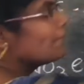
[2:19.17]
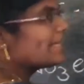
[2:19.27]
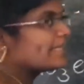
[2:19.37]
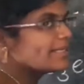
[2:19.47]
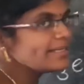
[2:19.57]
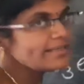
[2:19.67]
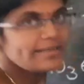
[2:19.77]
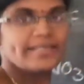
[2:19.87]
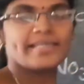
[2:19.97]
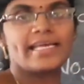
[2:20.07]
bitter in
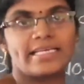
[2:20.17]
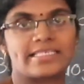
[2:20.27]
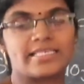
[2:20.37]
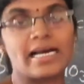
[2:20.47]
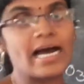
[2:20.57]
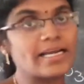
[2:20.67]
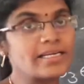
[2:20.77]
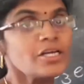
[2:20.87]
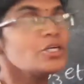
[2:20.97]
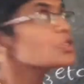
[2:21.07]
taste and
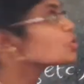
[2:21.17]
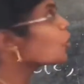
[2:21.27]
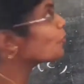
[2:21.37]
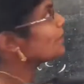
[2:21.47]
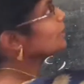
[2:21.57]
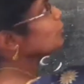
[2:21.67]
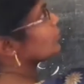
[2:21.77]
soapy to